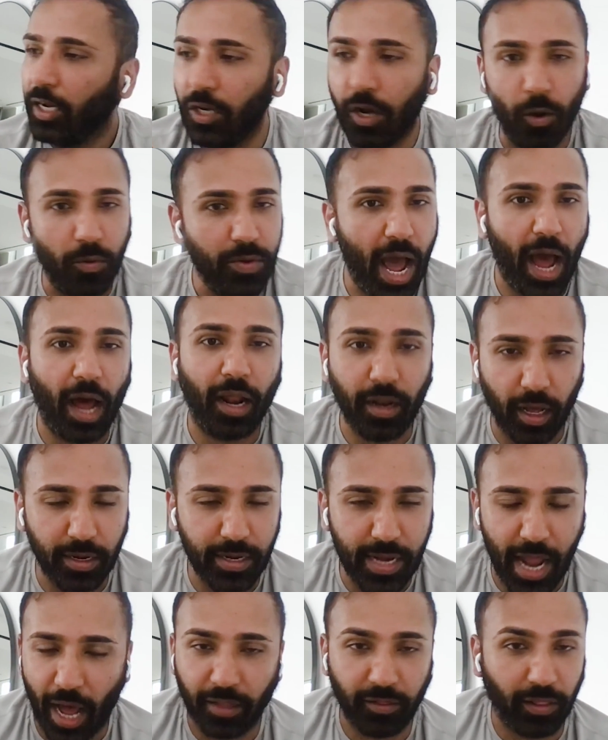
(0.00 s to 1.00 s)
you know, not,
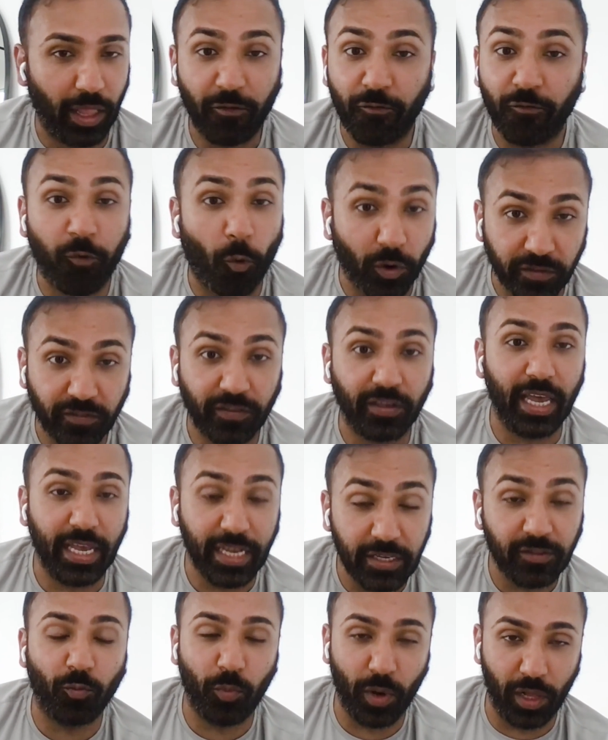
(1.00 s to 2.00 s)
uh, not like forcing
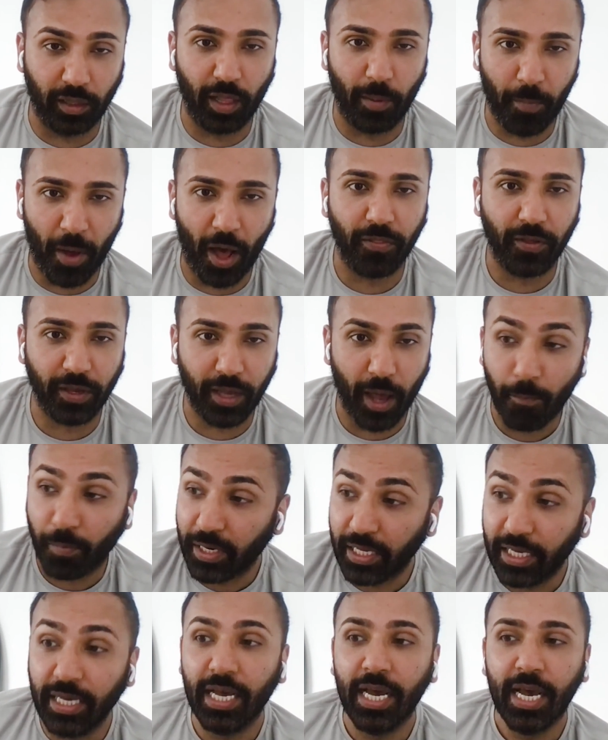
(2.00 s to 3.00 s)
his will upon the
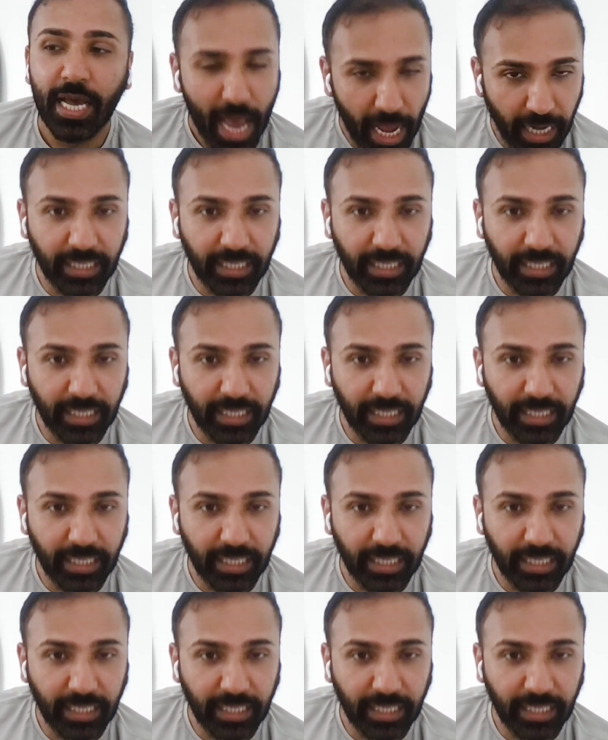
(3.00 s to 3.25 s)
company.